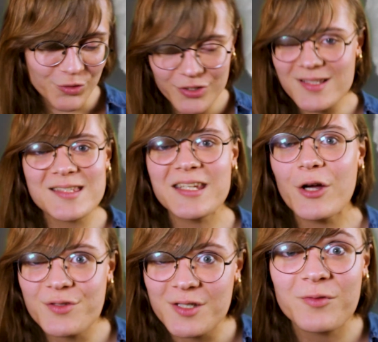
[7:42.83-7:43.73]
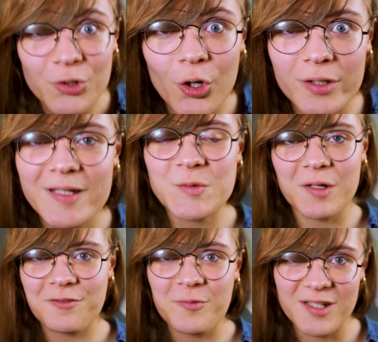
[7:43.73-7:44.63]
You can see how difficult it's
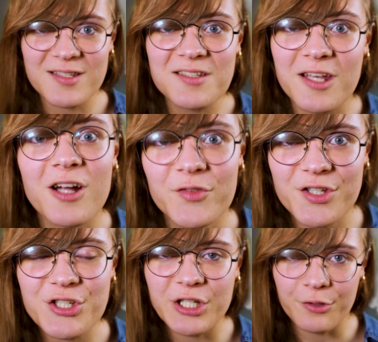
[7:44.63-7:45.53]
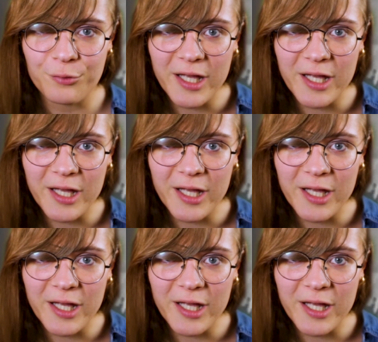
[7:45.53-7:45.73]
been for me to sit on this shit,